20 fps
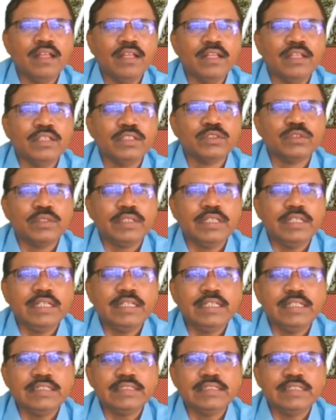So
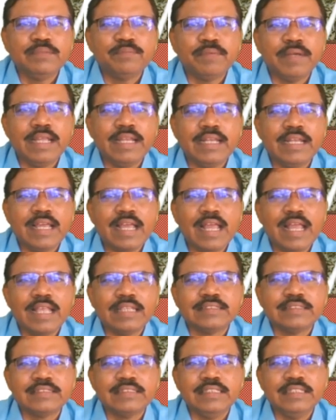it is defined
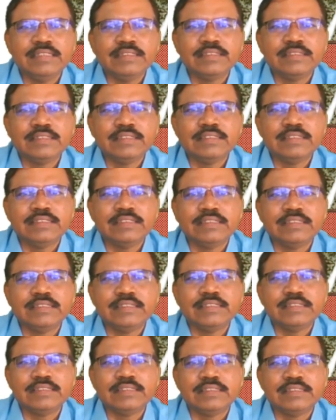as the
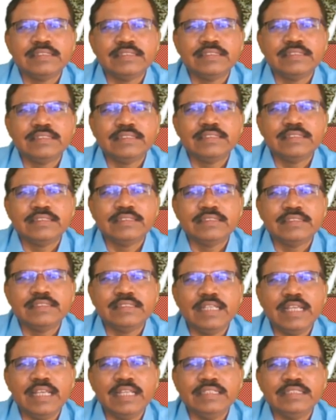
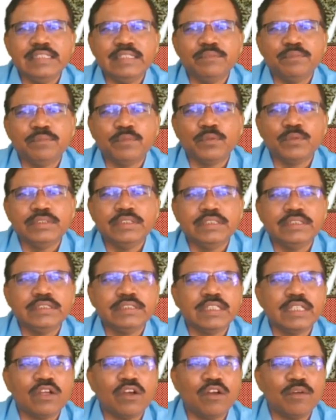change in
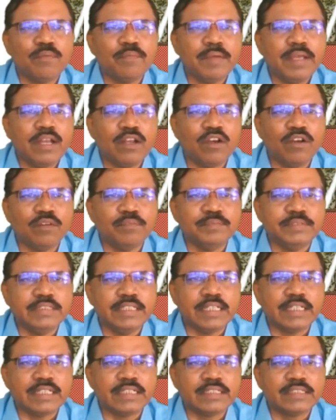position of an
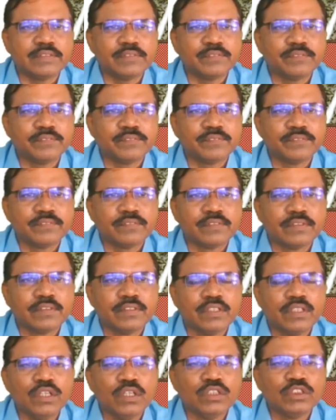object.
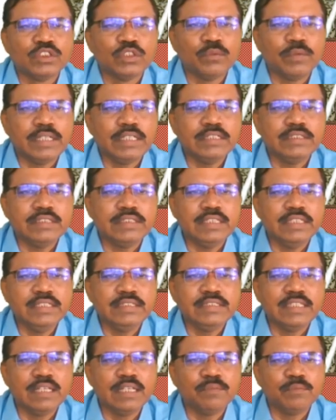So what is
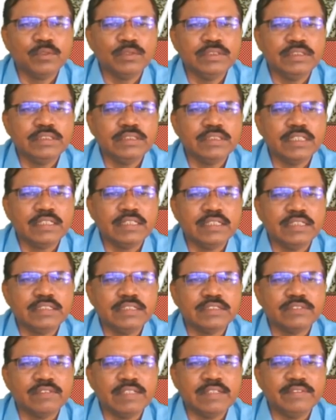initial position?
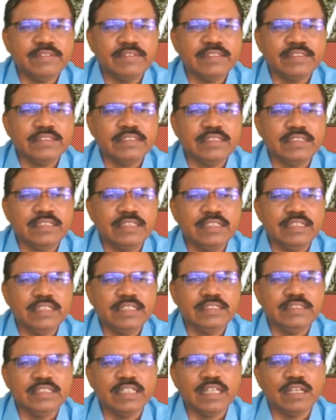This one is the
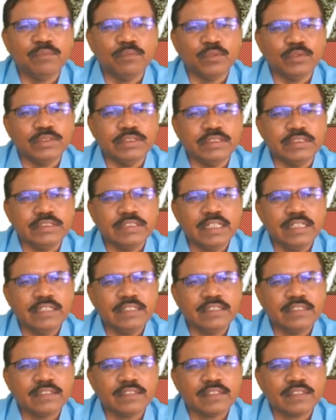initial position.